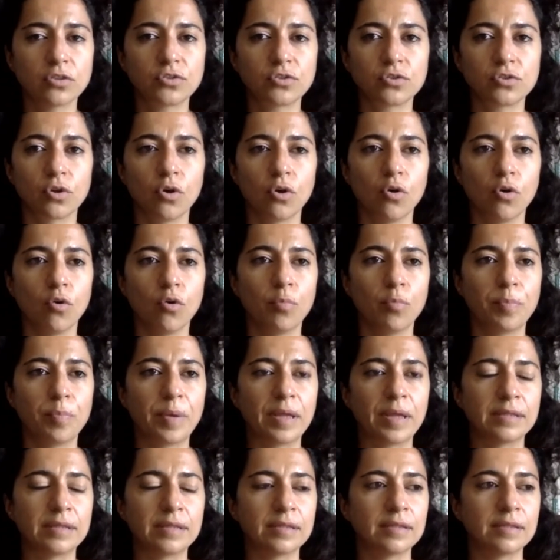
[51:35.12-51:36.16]
hope,
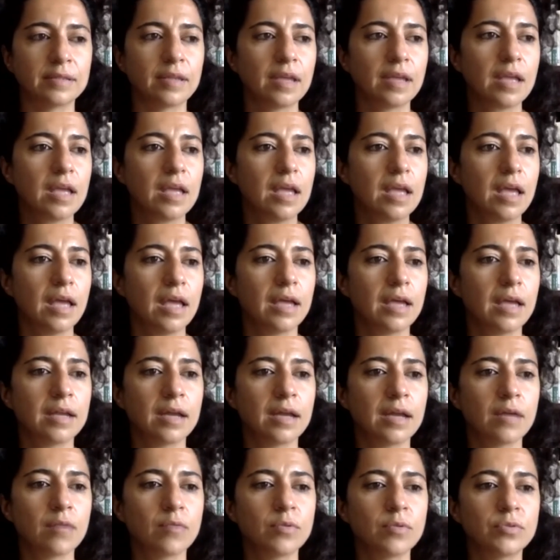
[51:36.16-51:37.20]
and
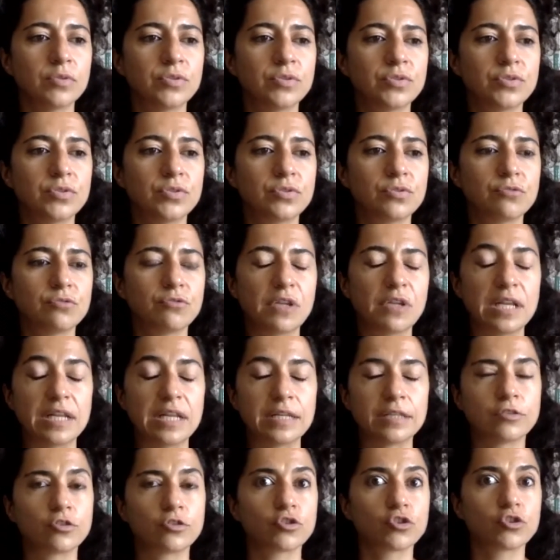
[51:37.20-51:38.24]
I was
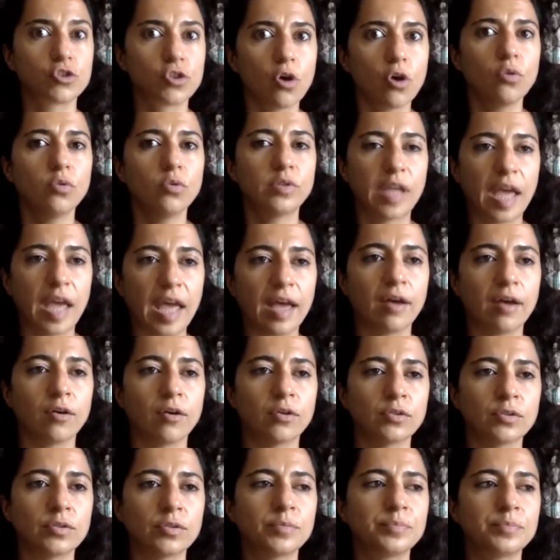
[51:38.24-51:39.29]
feeling so down.